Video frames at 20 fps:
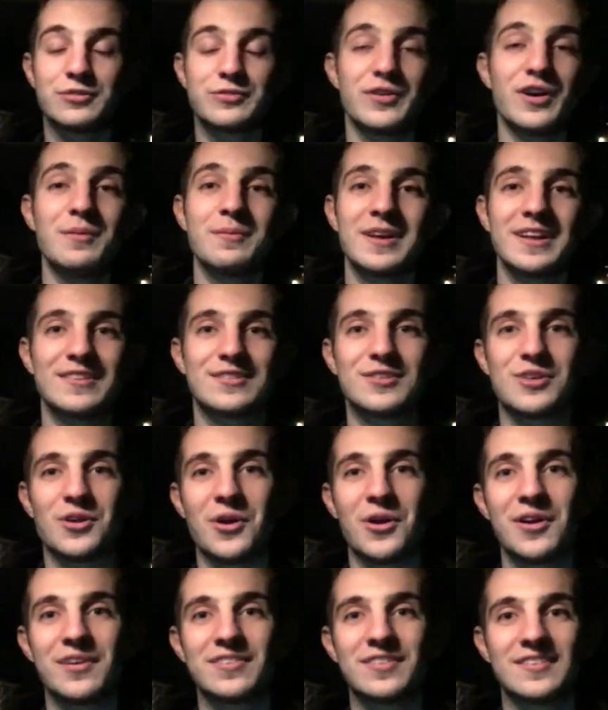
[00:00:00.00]
film gets to
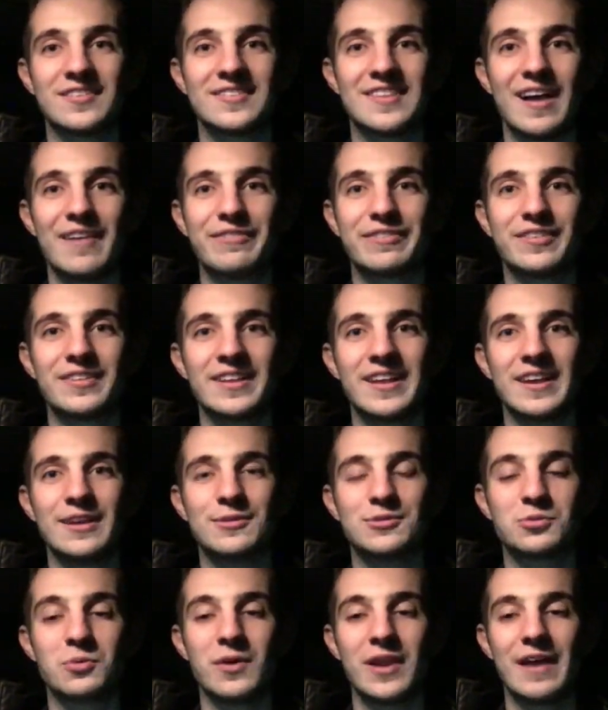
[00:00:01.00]
Earth,
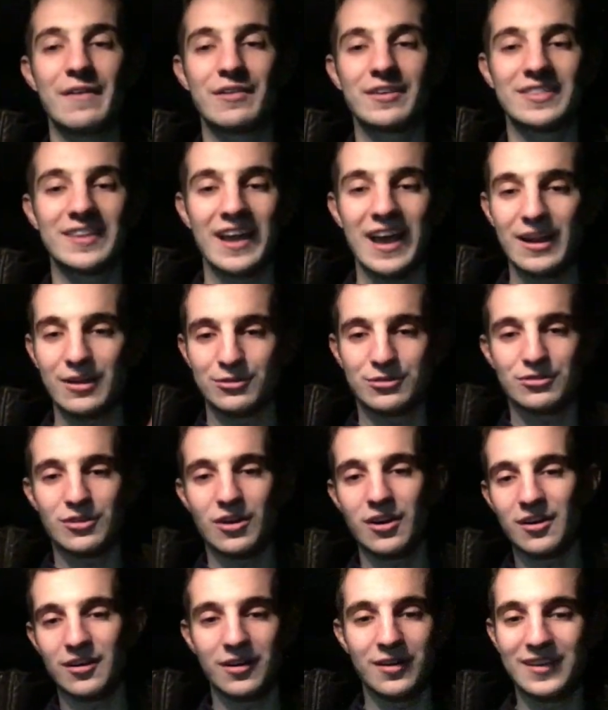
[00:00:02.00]
is when everything kind of
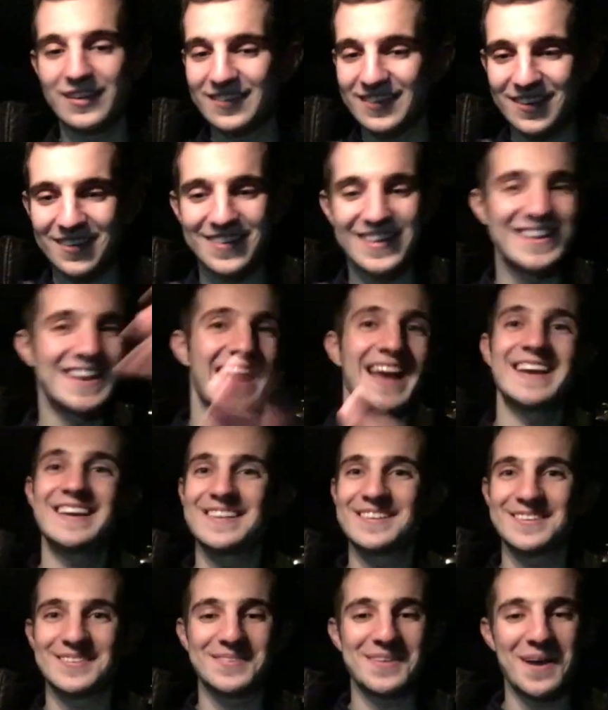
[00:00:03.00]
starts. You can see all the
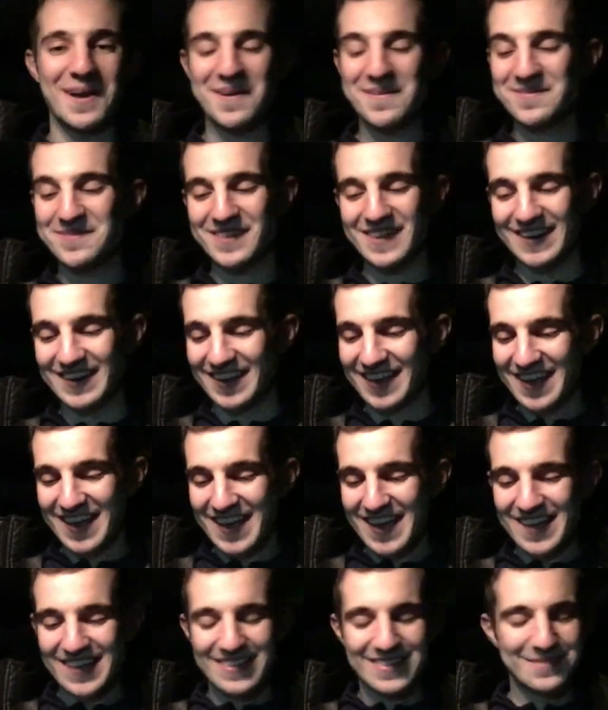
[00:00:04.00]
90s stuff and
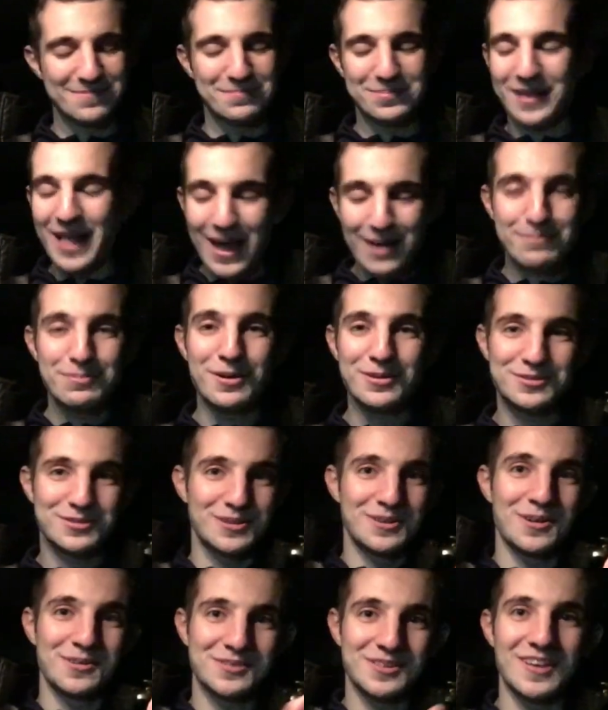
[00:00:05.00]
the
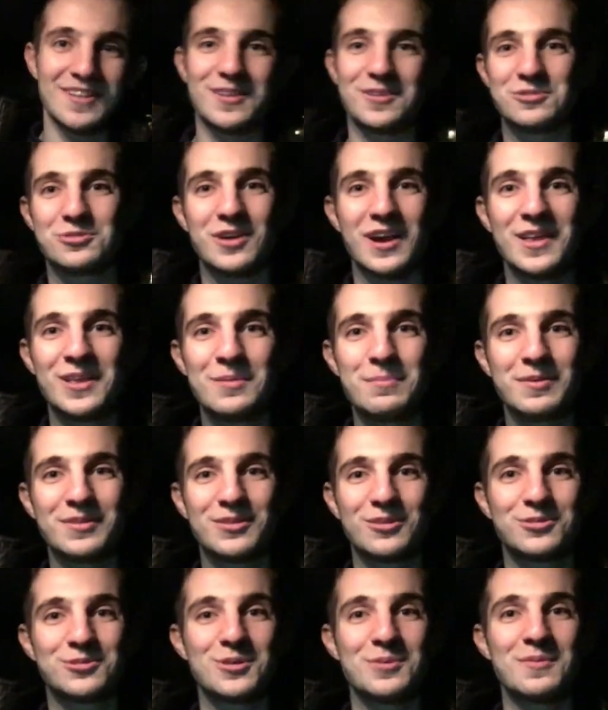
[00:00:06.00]
blockbuster, saw in the trailer, but
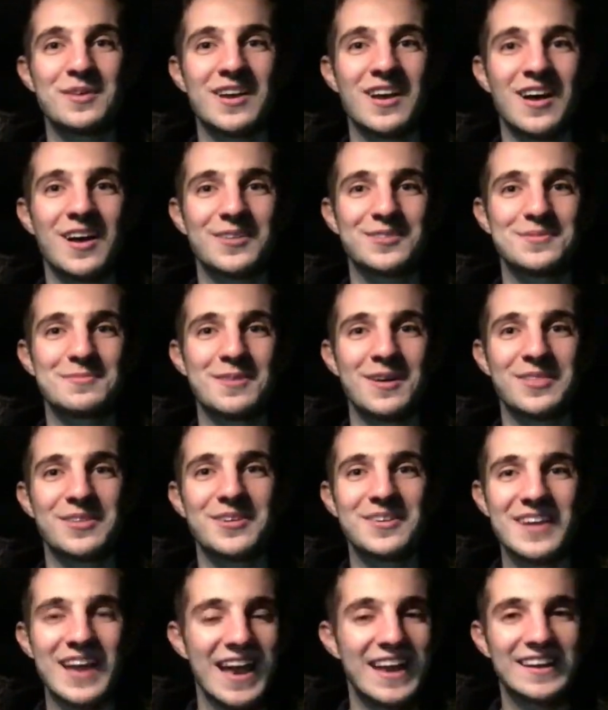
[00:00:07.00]
there's so many awesome
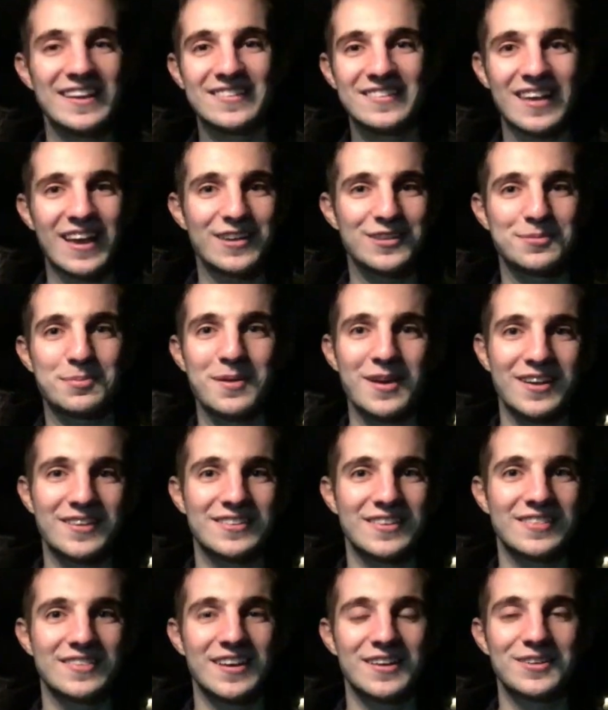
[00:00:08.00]
other 90s
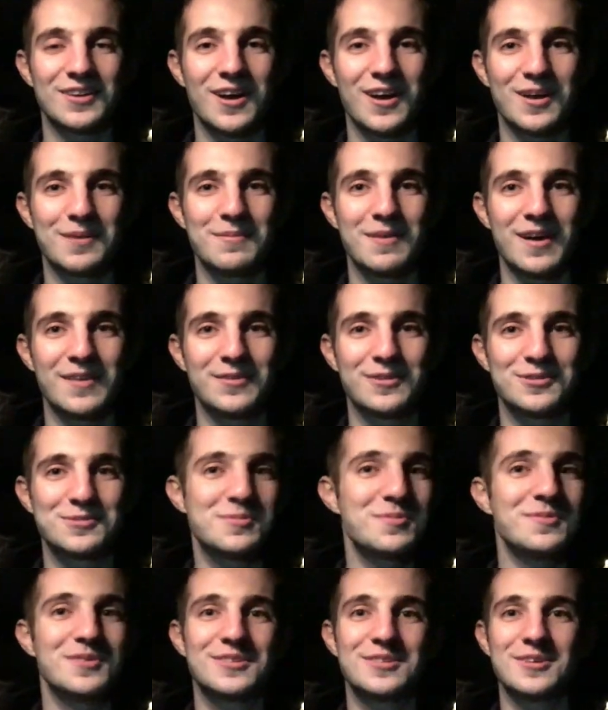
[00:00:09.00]
aspects that they talk about in this
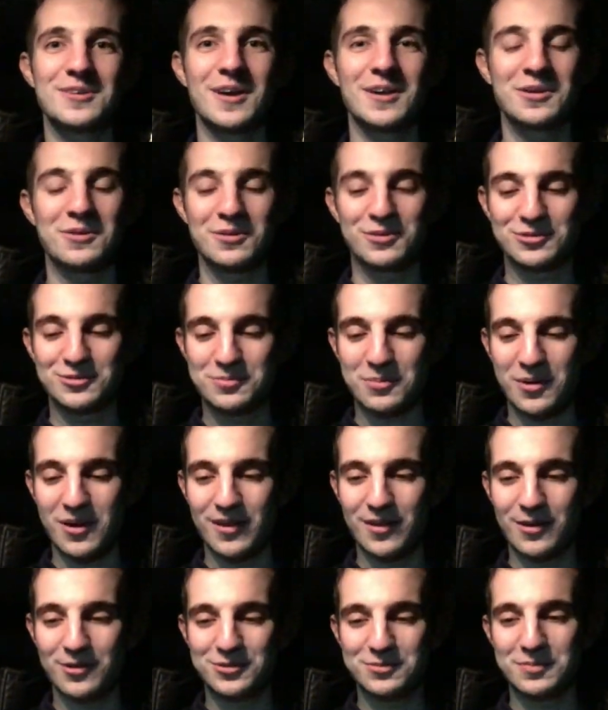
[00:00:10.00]
movie too. I don't want to
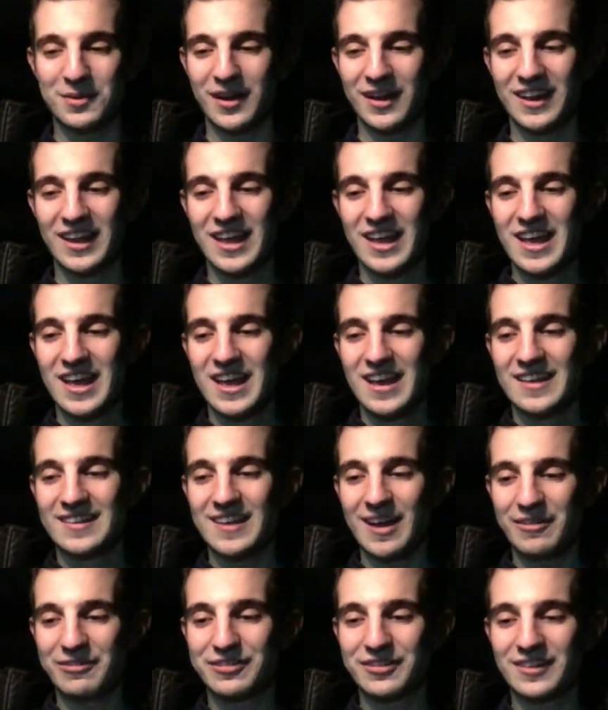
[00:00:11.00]
spoil those, but
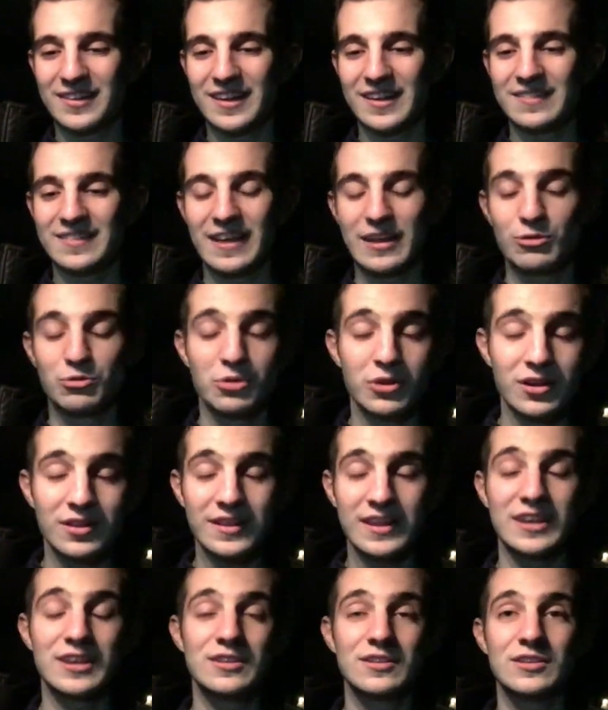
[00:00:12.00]
definitely they
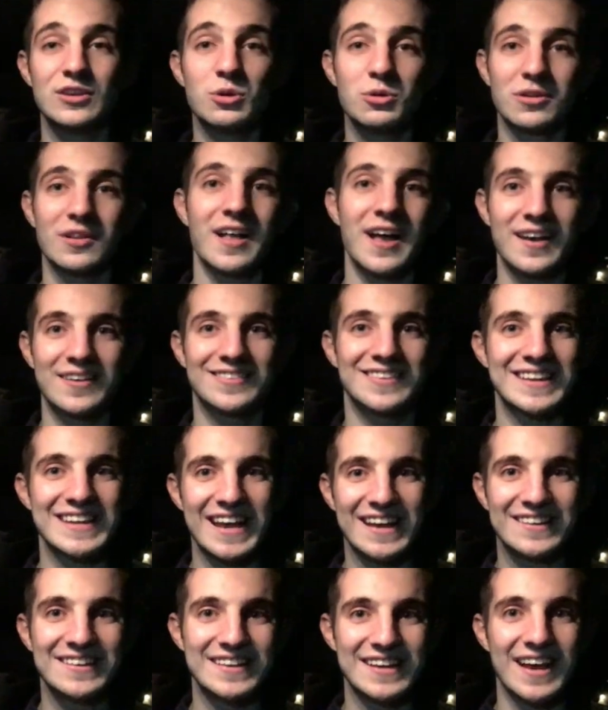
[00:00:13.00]
really utilize the
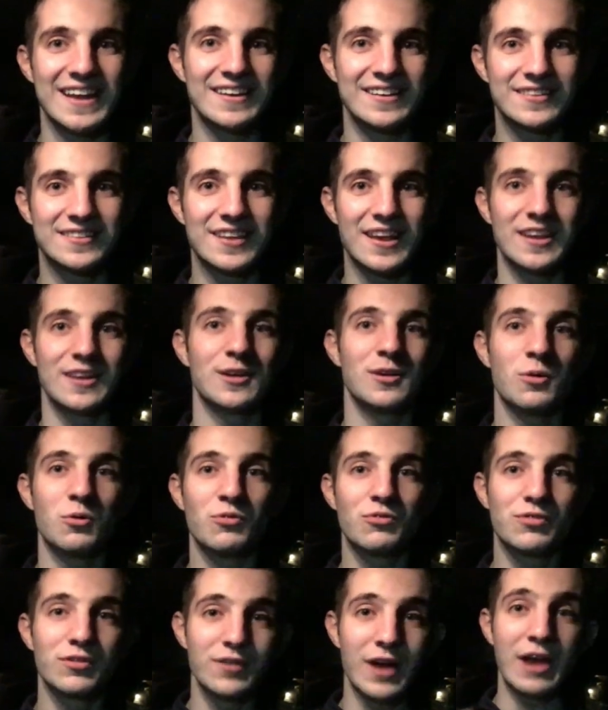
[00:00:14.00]
1990s
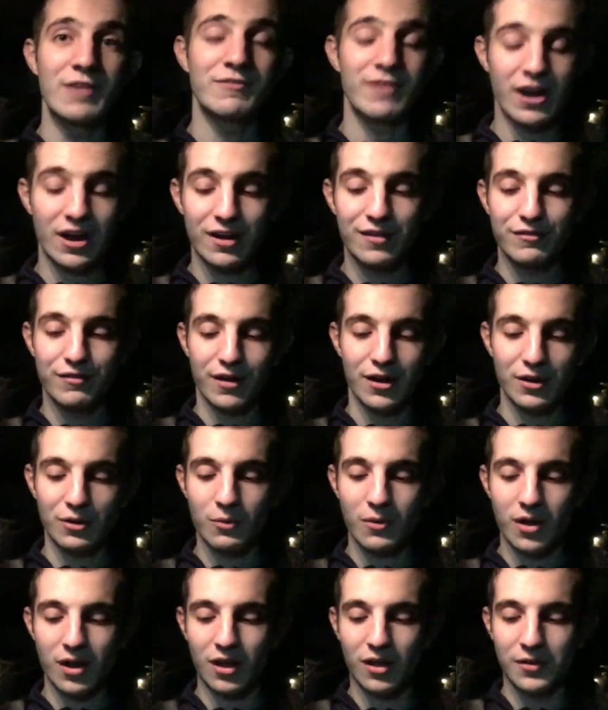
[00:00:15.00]
setting very, very, very
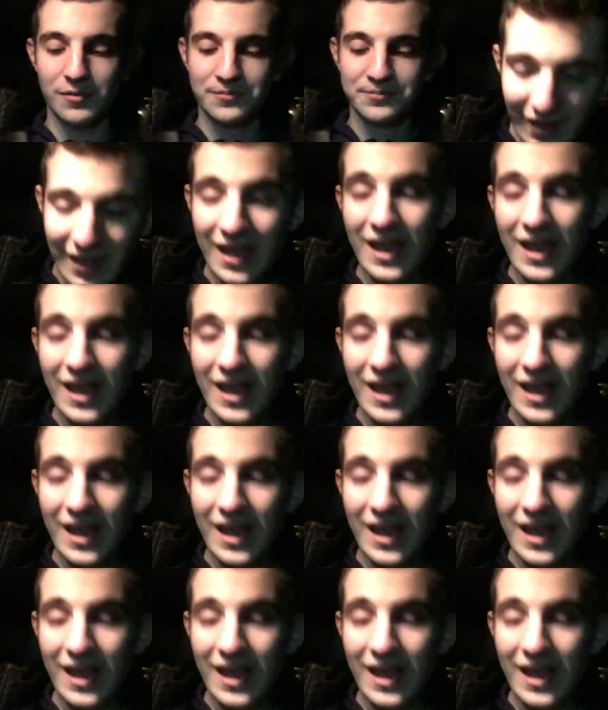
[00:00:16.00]
well.